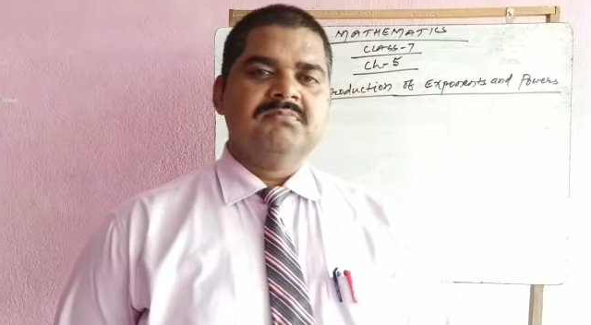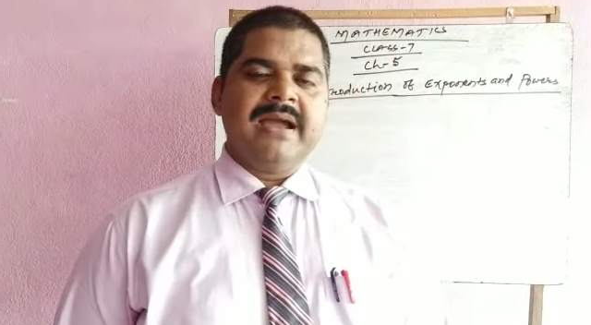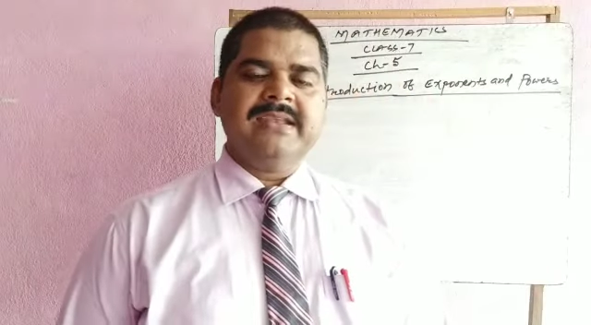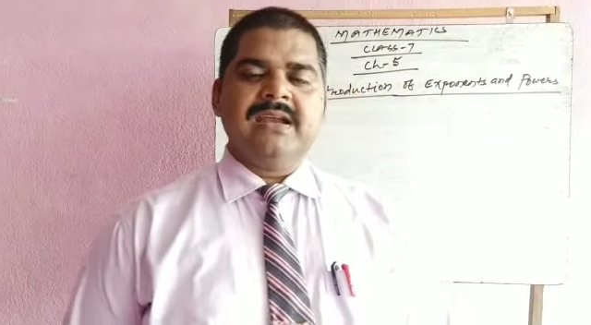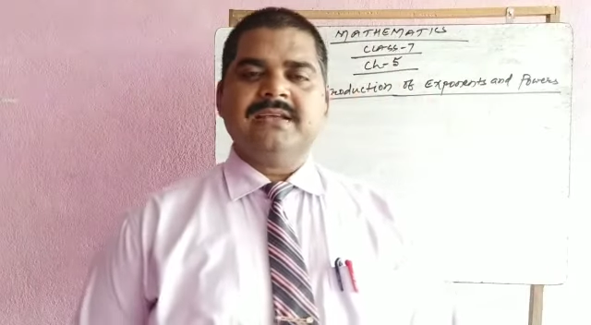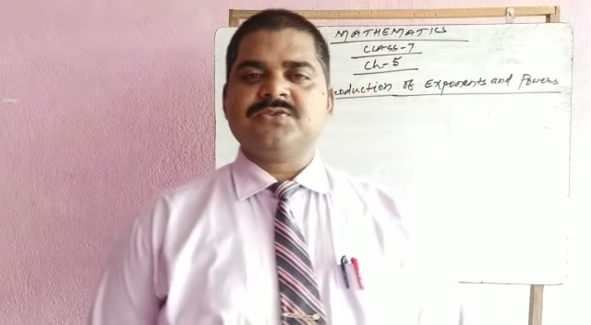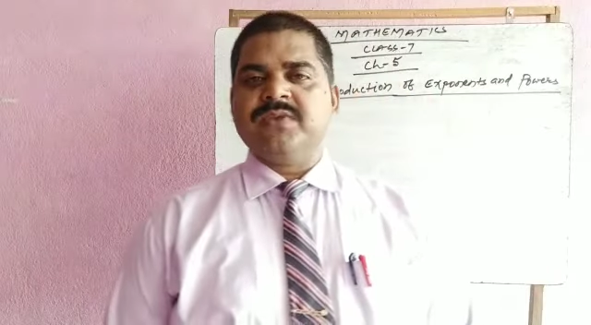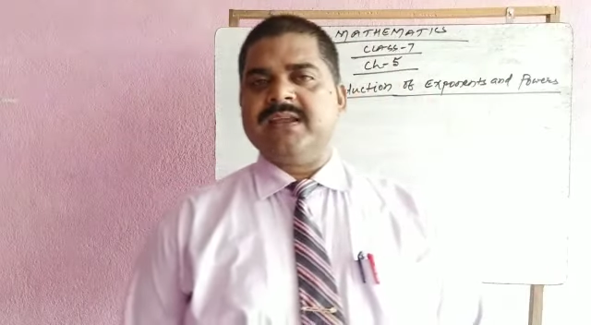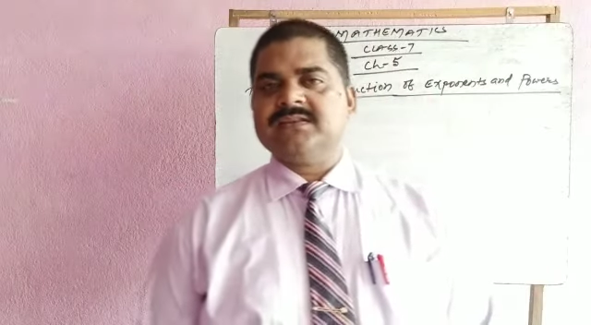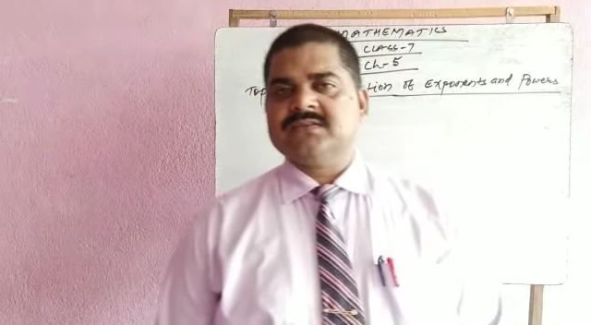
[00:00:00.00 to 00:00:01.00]
My dear
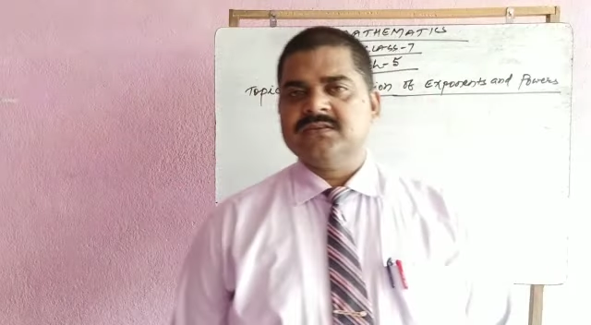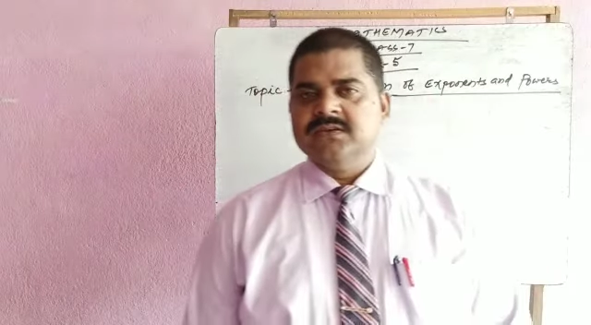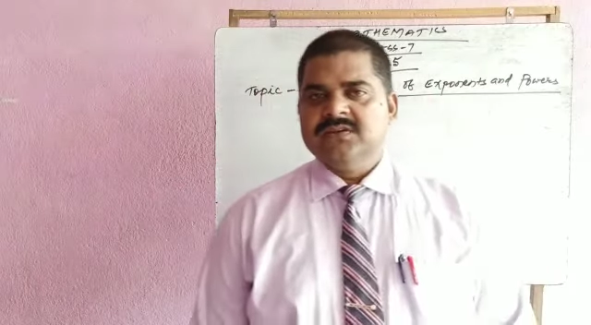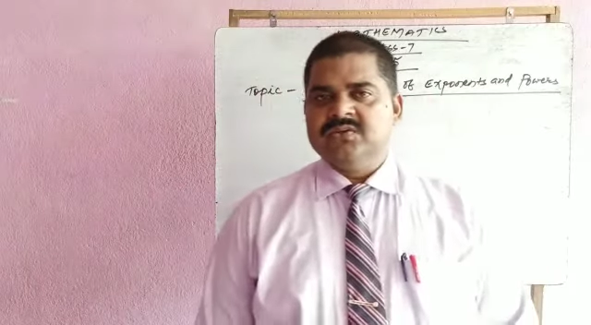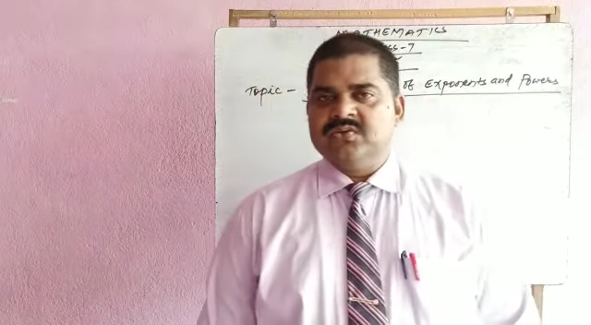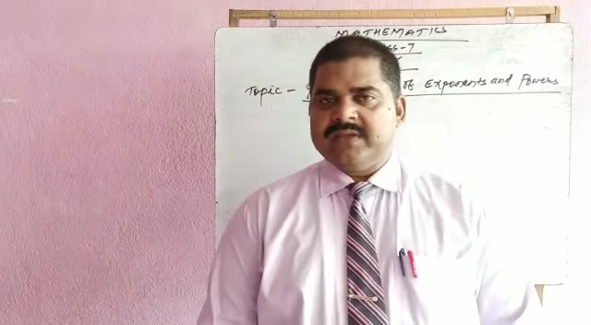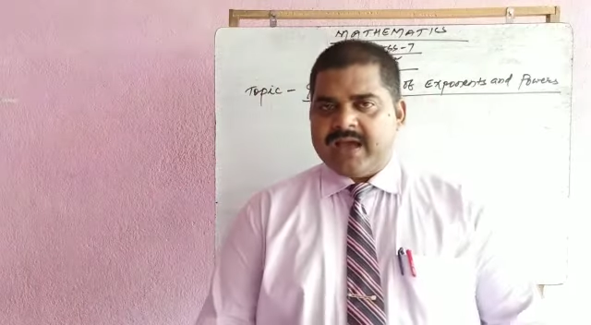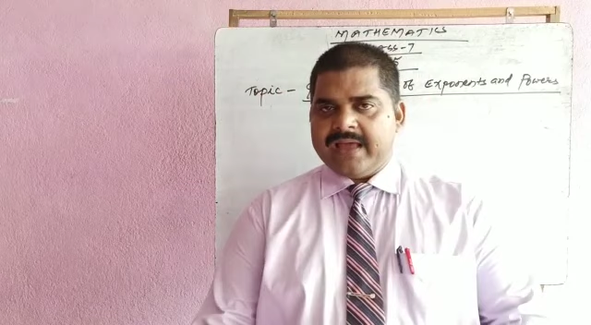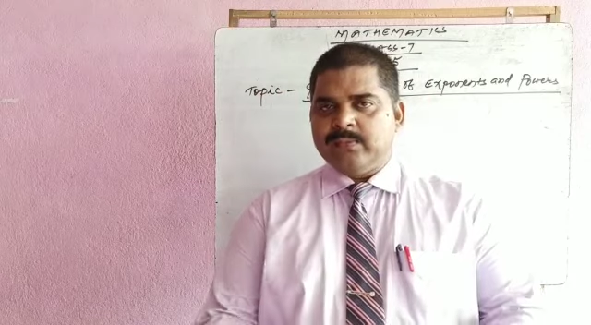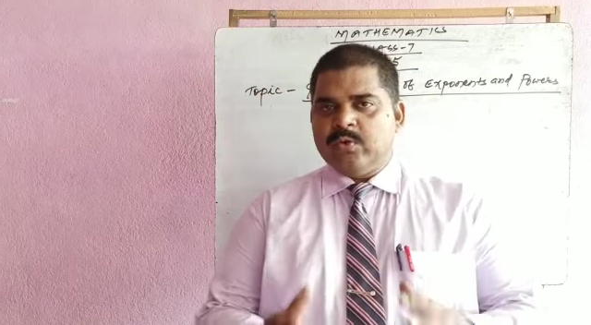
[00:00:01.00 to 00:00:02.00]
student,
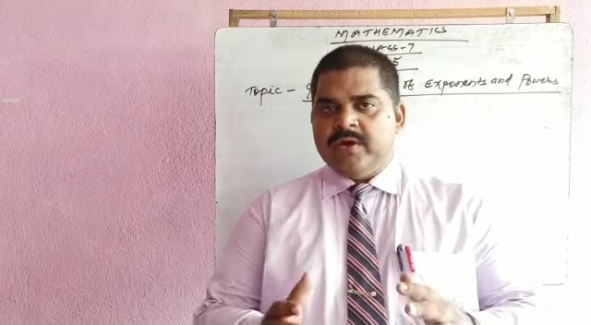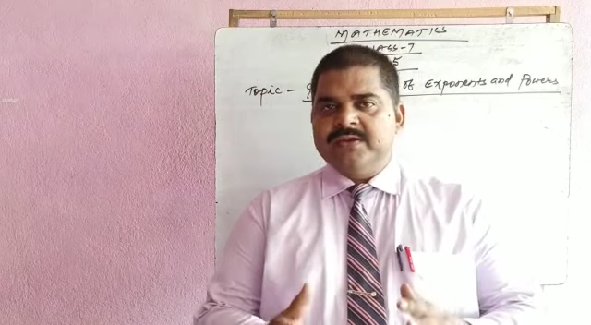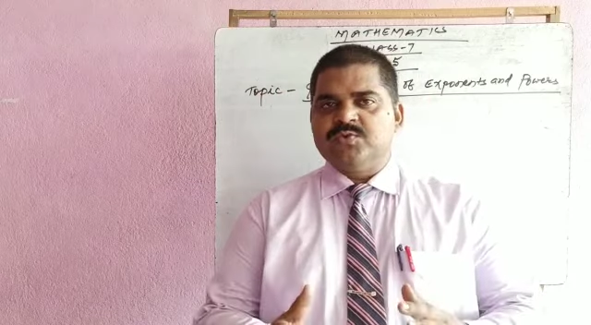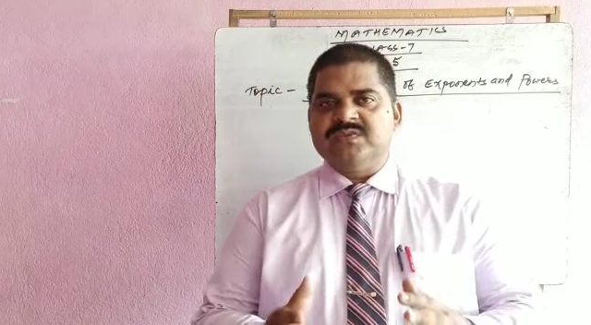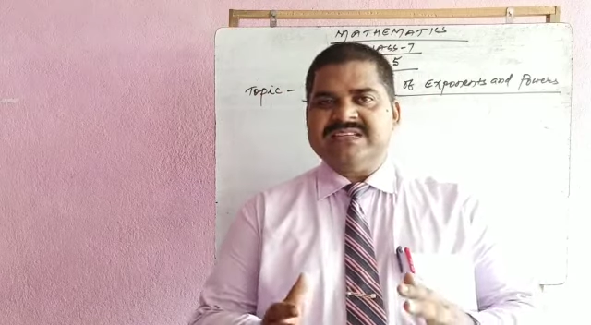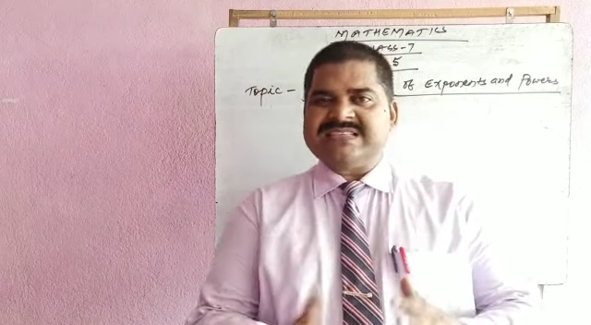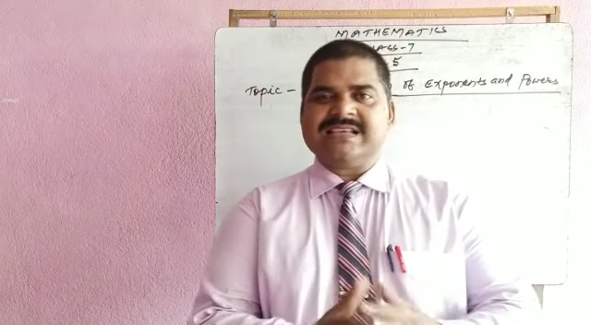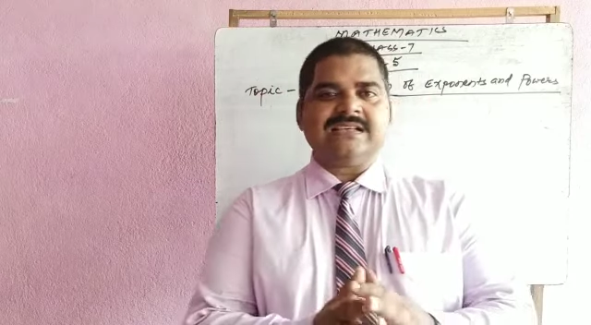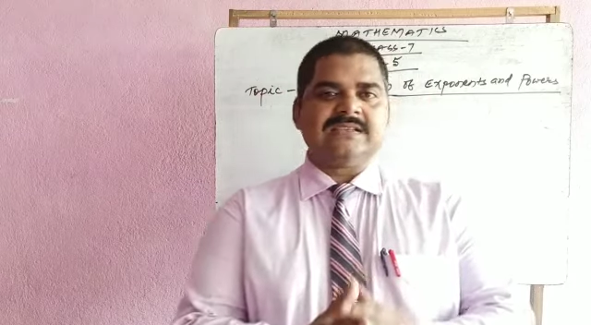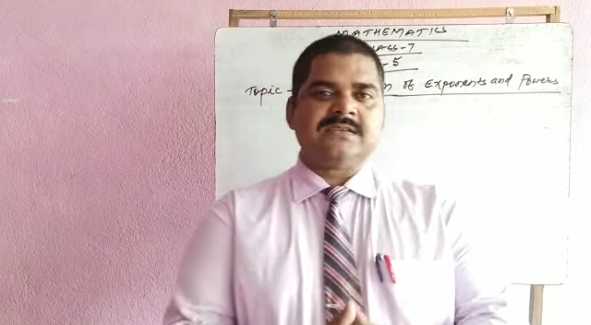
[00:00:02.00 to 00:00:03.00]
today I am going to
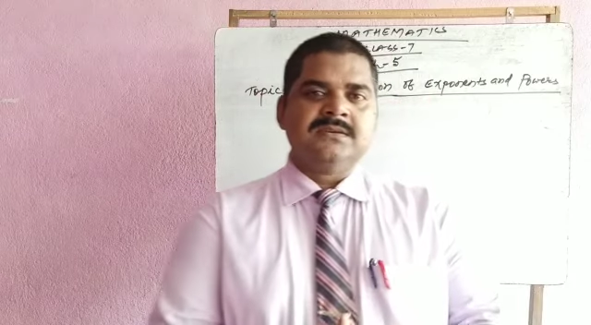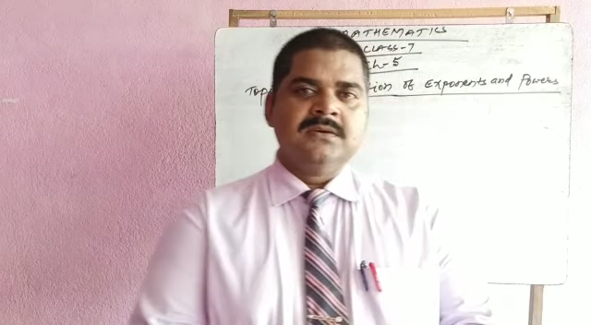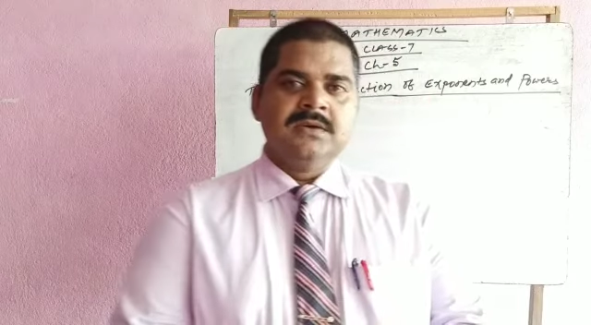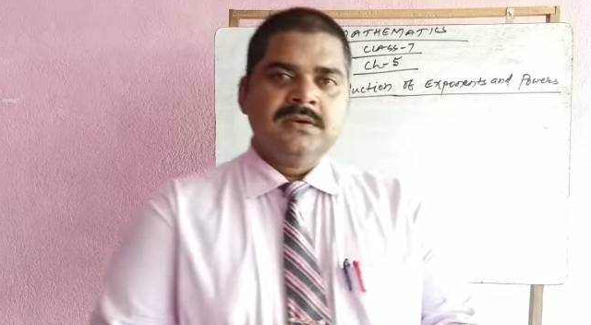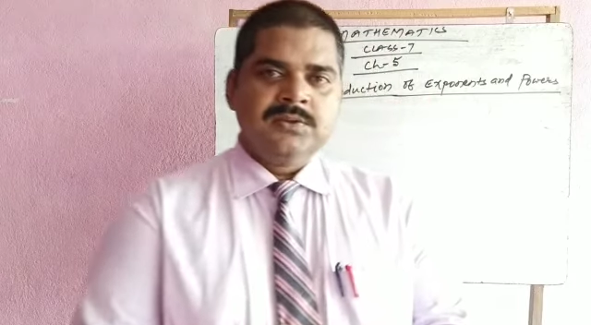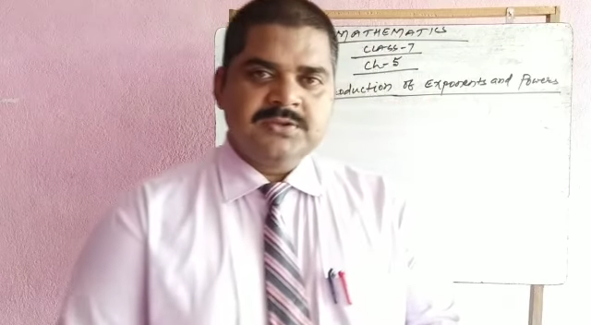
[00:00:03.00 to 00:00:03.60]
discuss